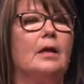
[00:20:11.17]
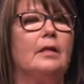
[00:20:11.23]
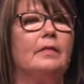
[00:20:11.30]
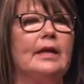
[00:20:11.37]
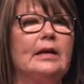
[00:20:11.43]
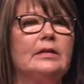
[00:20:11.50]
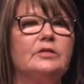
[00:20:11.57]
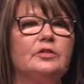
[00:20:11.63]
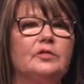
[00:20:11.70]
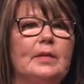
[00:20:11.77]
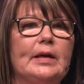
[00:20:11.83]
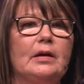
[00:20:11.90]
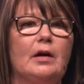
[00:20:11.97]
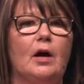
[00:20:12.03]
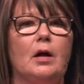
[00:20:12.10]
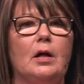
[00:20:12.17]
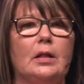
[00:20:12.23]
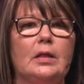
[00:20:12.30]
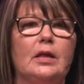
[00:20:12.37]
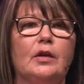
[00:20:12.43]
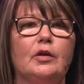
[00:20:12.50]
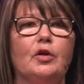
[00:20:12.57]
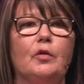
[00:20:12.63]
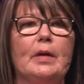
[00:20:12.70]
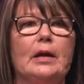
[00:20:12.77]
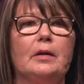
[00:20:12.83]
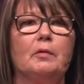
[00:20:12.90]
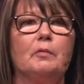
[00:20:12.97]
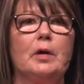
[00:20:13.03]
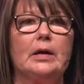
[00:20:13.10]
They answered my call no
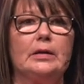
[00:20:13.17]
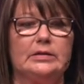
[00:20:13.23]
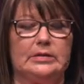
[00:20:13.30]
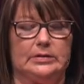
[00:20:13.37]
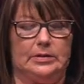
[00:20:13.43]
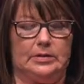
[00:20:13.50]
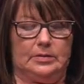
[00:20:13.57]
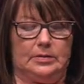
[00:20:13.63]
matter what.